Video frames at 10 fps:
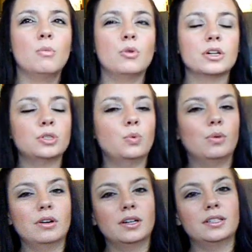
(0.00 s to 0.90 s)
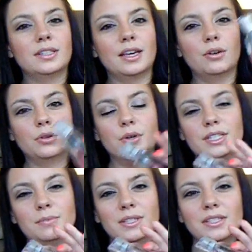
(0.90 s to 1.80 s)
More towards like
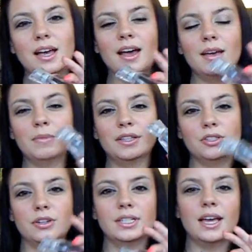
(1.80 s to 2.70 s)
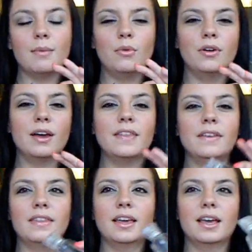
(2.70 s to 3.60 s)
Christmas time they start to get more,
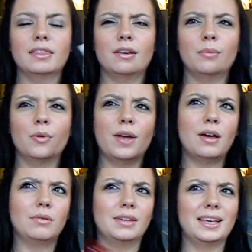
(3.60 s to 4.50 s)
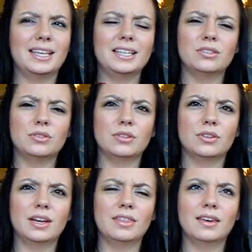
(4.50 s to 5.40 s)
and then they get them around like
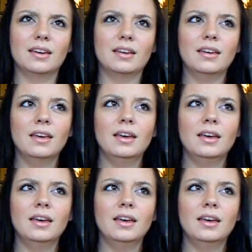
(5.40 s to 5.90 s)
Easter, I think,